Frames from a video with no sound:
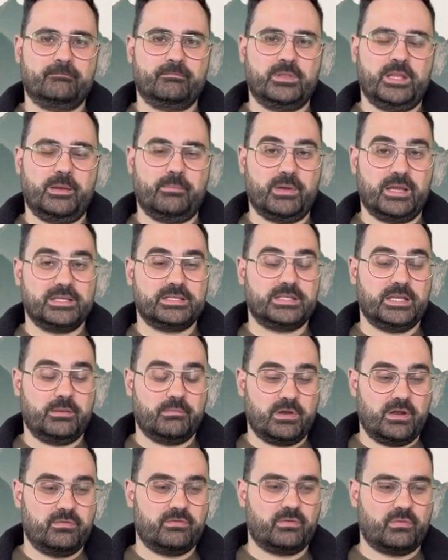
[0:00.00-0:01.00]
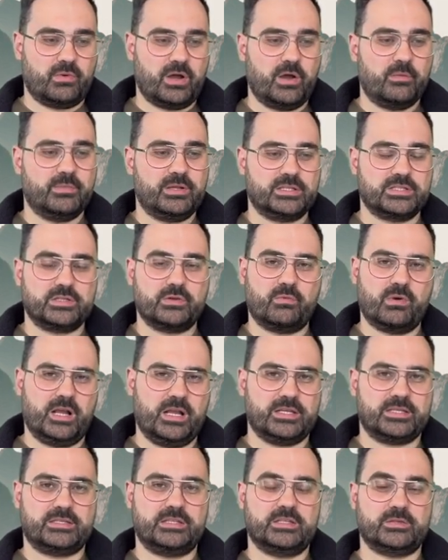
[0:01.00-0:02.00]
It may seem overwhelming to
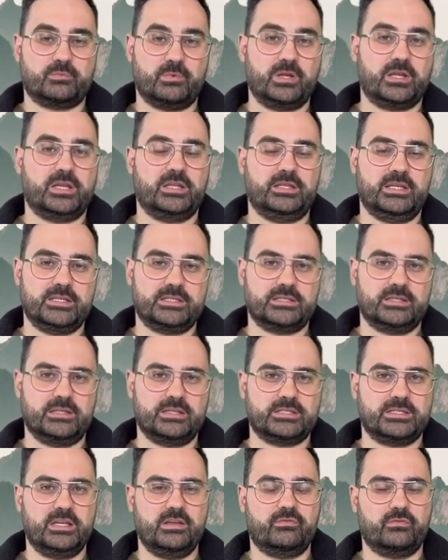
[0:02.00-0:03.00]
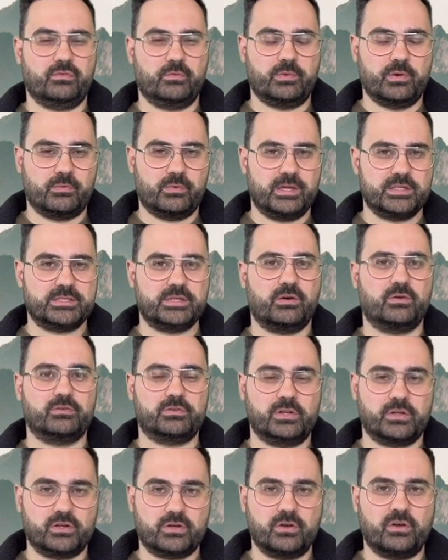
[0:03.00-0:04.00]
us, this wickedness and this evil, but we're told
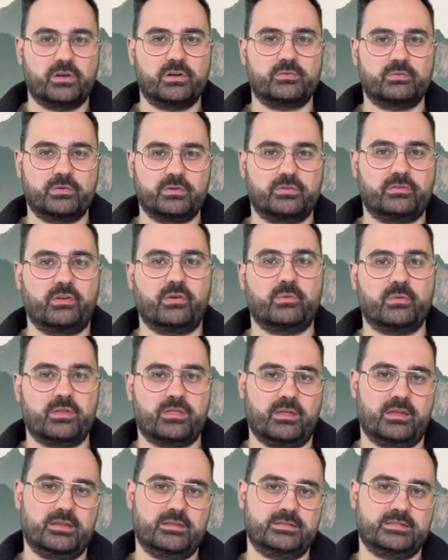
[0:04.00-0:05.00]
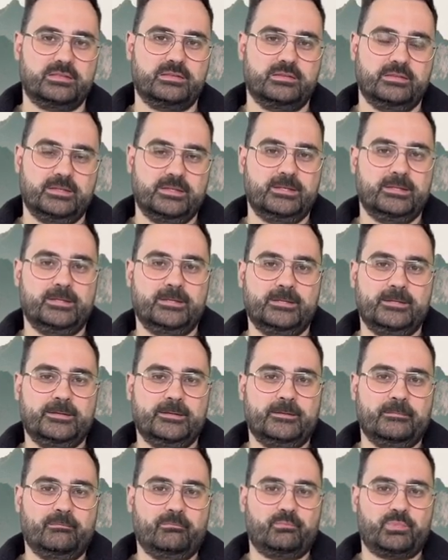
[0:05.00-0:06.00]
that God will deal with it.
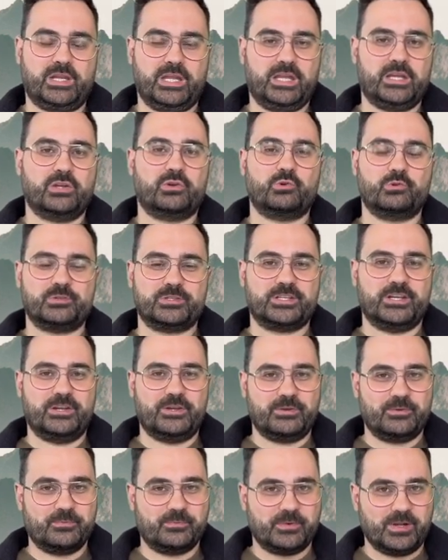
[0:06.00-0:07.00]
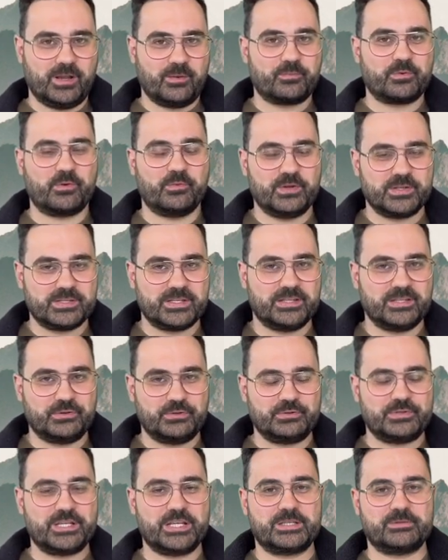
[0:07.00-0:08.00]
But He can also, we are promised in the New
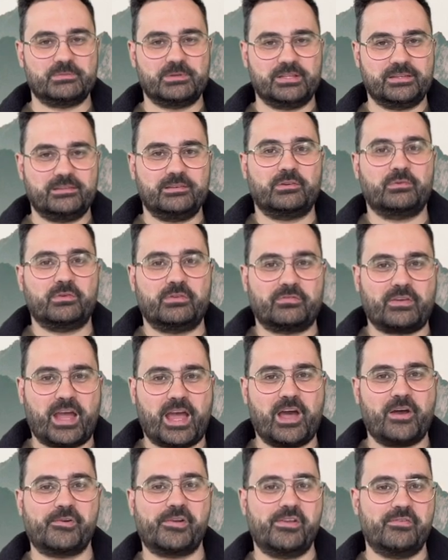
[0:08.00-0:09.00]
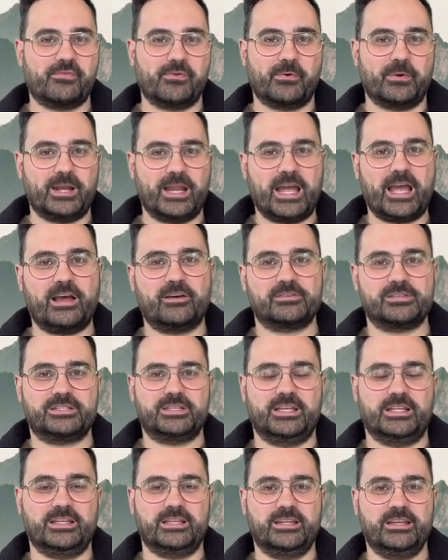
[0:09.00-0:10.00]
Testament, deal with our evil and our
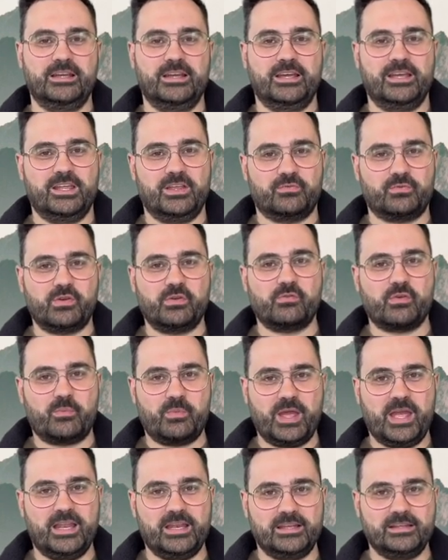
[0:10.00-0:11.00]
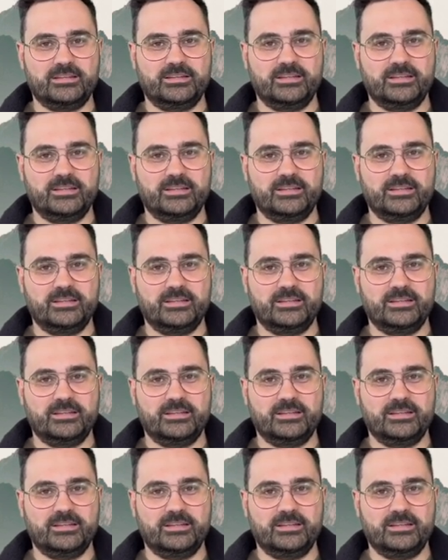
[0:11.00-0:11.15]
sin if we repent